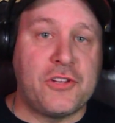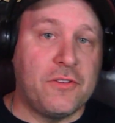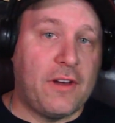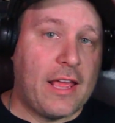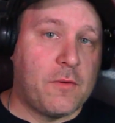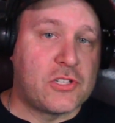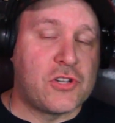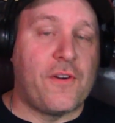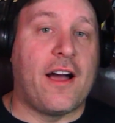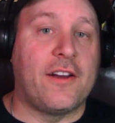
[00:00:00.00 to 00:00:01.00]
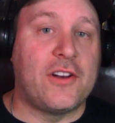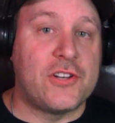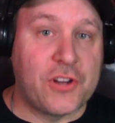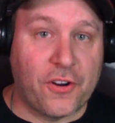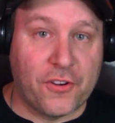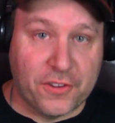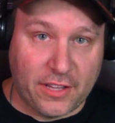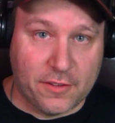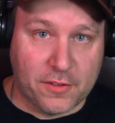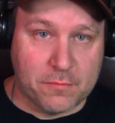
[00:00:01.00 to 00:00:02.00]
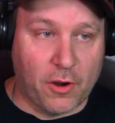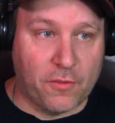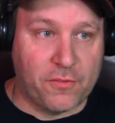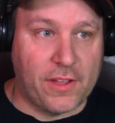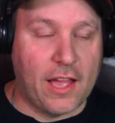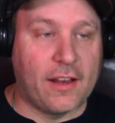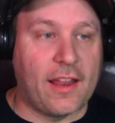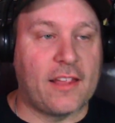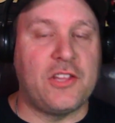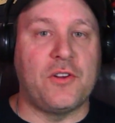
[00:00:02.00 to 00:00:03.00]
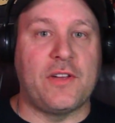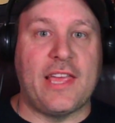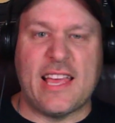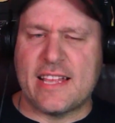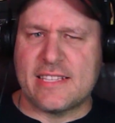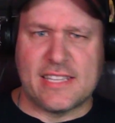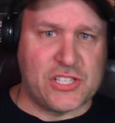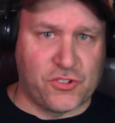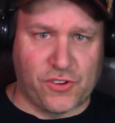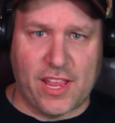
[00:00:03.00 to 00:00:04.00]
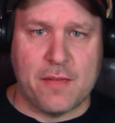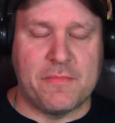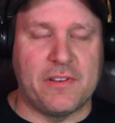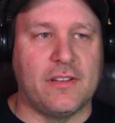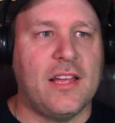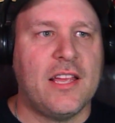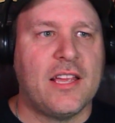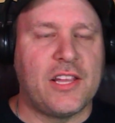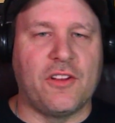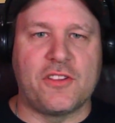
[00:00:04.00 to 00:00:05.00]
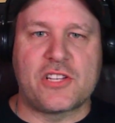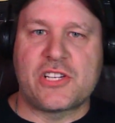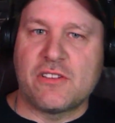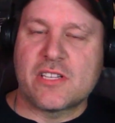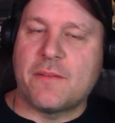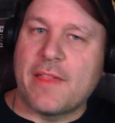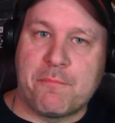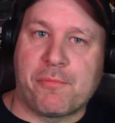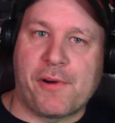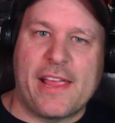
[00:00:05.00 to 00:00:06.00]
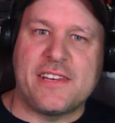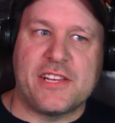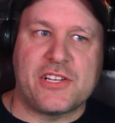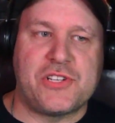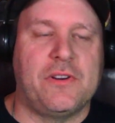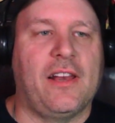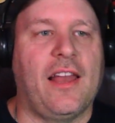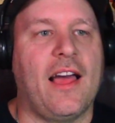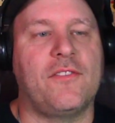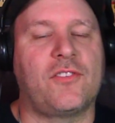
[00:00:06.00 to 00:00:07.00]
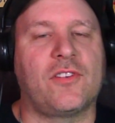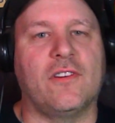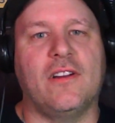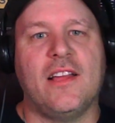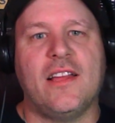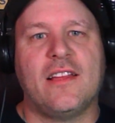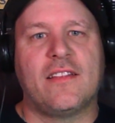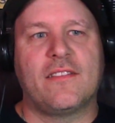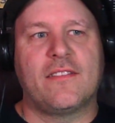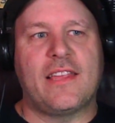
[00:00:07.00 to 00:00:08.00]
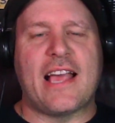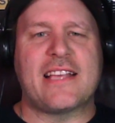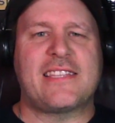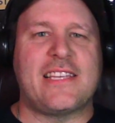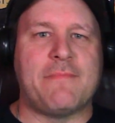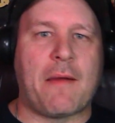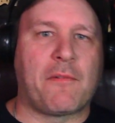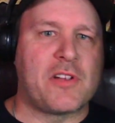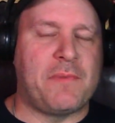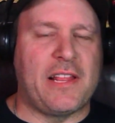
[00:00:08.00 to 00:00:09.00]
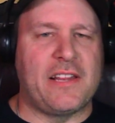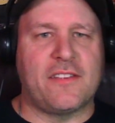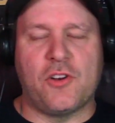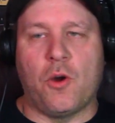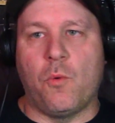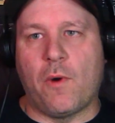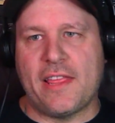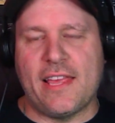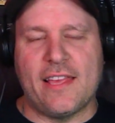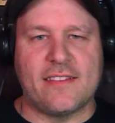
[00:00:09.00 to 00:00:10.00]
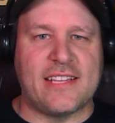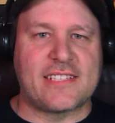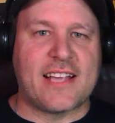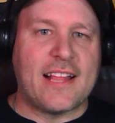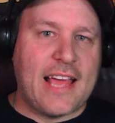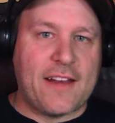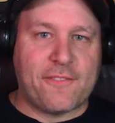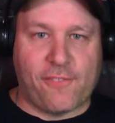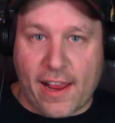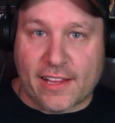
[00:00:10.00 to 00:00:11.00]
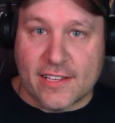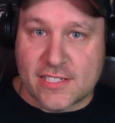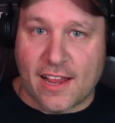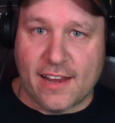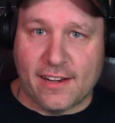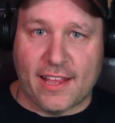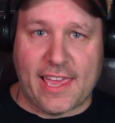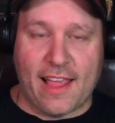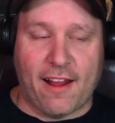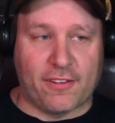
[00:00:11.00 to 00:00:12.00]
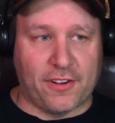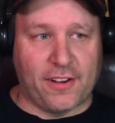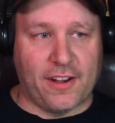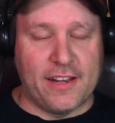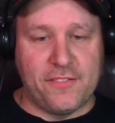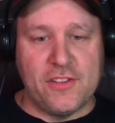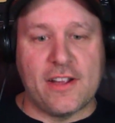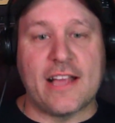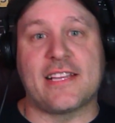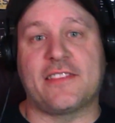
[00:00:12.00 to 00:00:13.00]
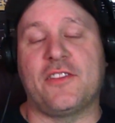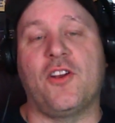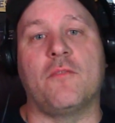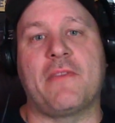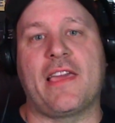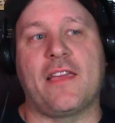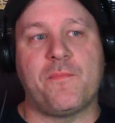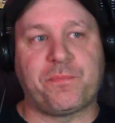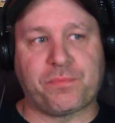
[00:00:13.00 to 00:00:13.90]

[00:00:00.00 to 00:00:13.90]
I do like what's going on internally with Murphy. I like, you know, he has this dream, and you know, there's still some of that brain tissue alive, so he has these memories, but he doesn't know what he is. It's got that Frankenstein-like character. And if you guys get to know me,